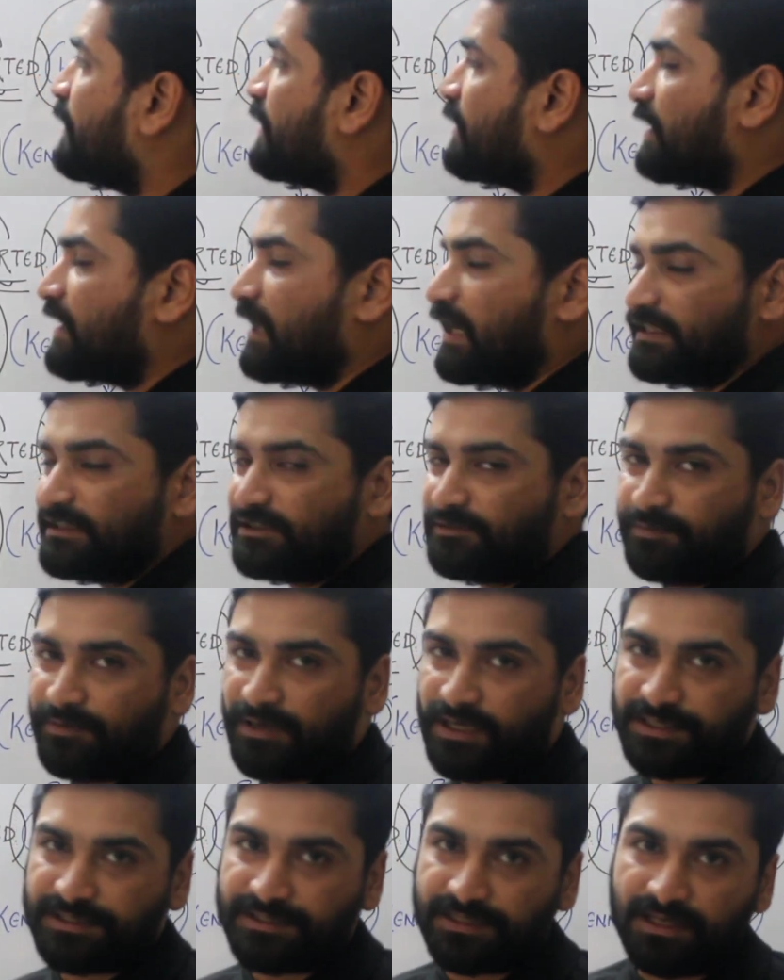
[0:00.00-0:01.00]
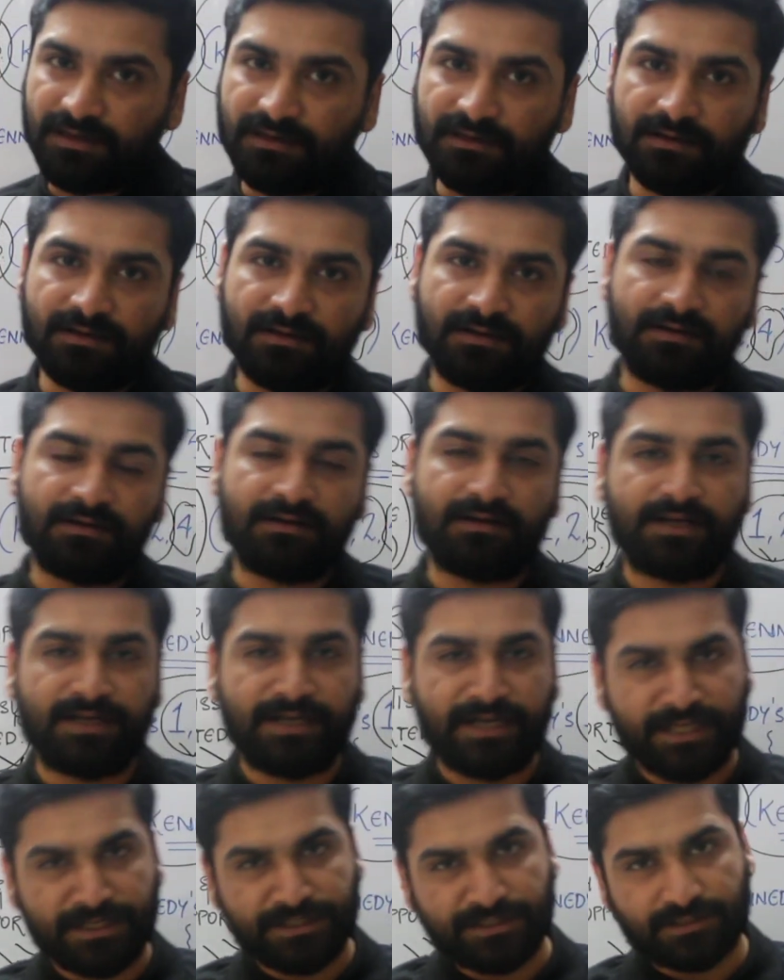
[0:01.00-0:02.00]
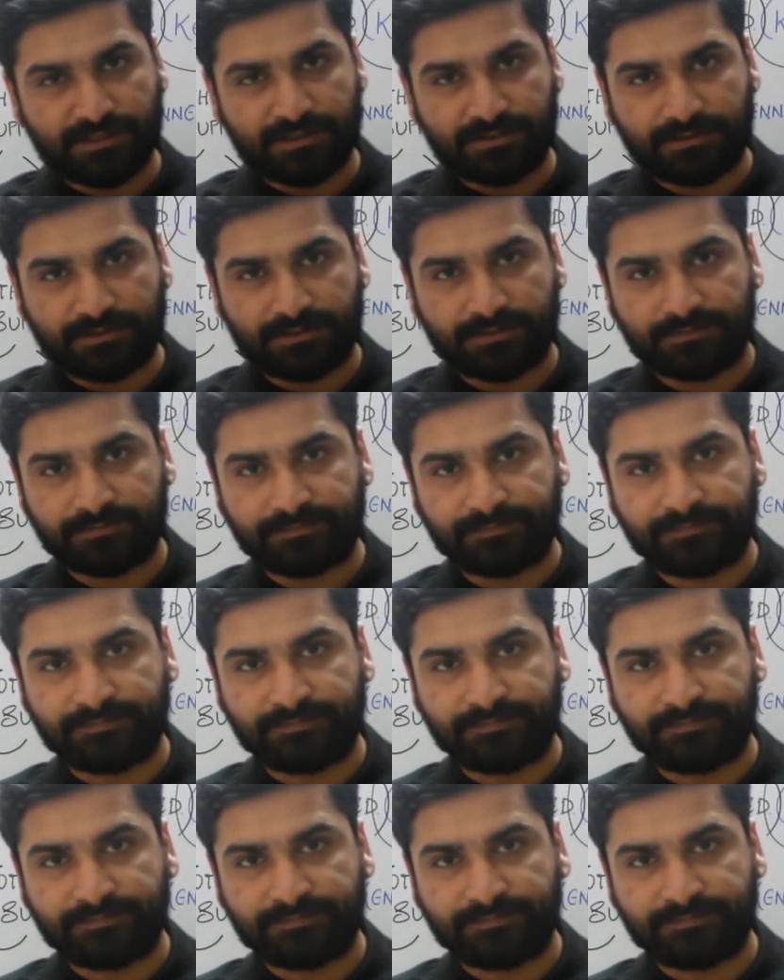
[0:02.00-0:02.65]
cast partial dentures.